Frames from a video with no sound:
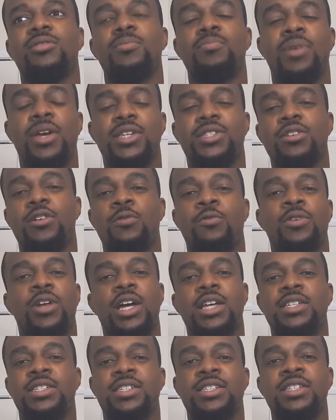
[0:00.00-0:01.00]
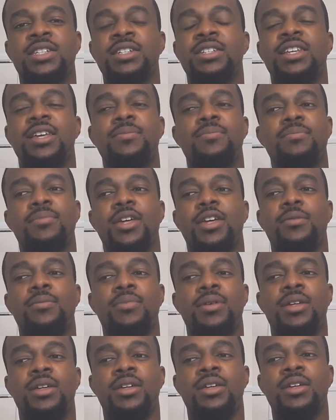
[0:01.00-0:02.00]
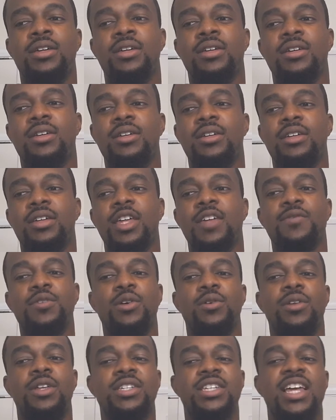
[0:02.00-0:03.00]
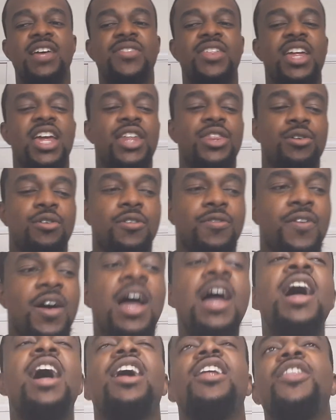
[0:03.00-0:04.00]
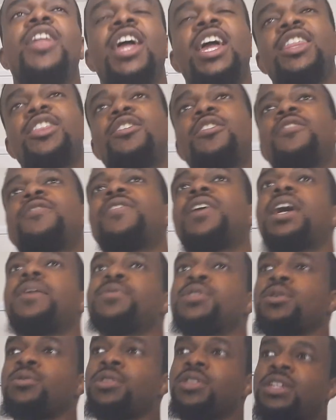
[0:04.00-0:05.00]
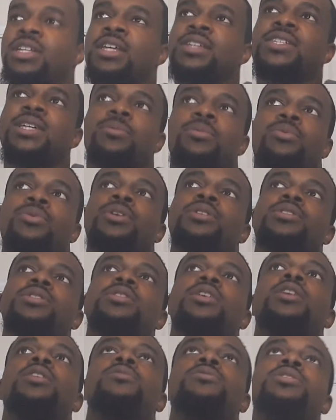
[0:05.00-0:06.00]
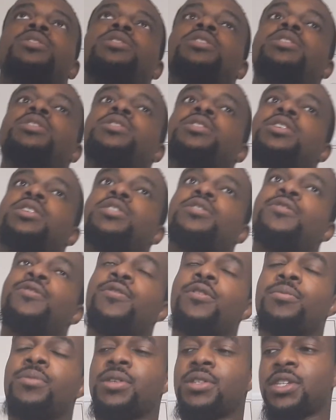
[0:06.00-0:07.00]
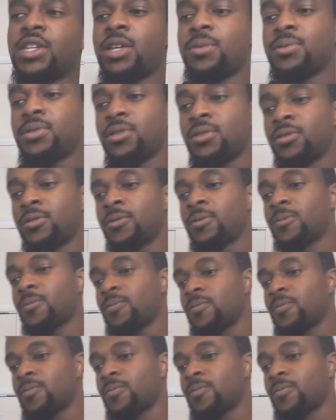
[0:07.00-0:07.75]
based off what I've seen, it may be, even though it doesn't have the 835, the 835 is the only thing that separates the LG G6 from the Samsung,